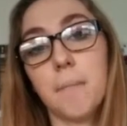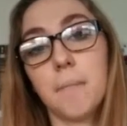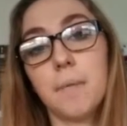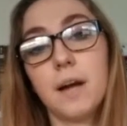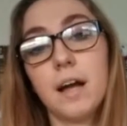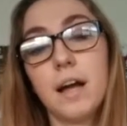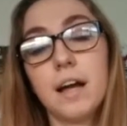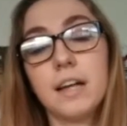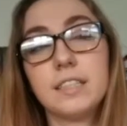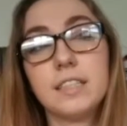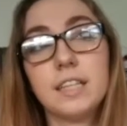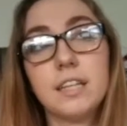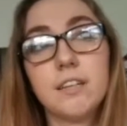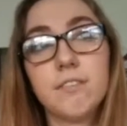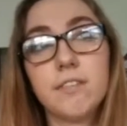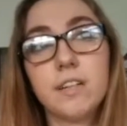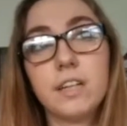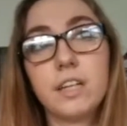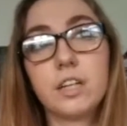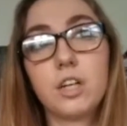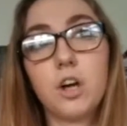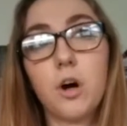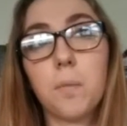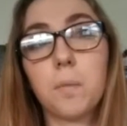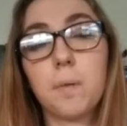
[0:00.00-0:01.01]
but it didn't
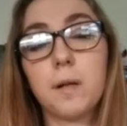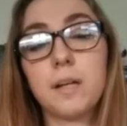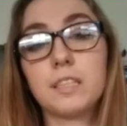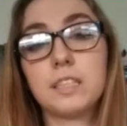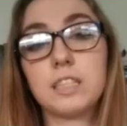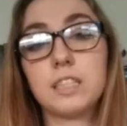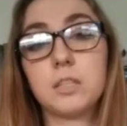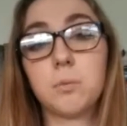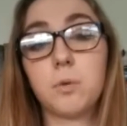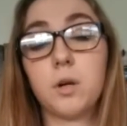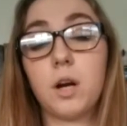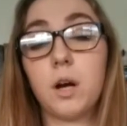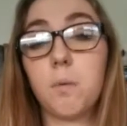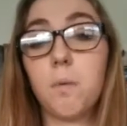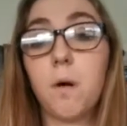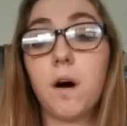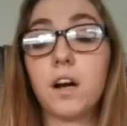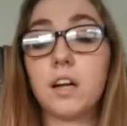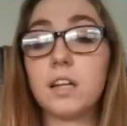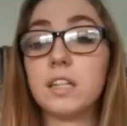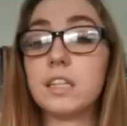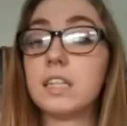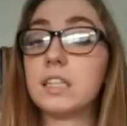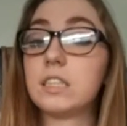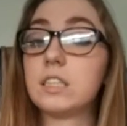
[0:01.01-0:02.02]
really go places where I
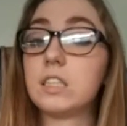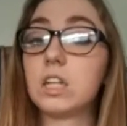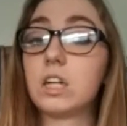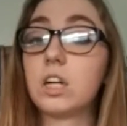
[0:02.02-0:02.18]
wanted it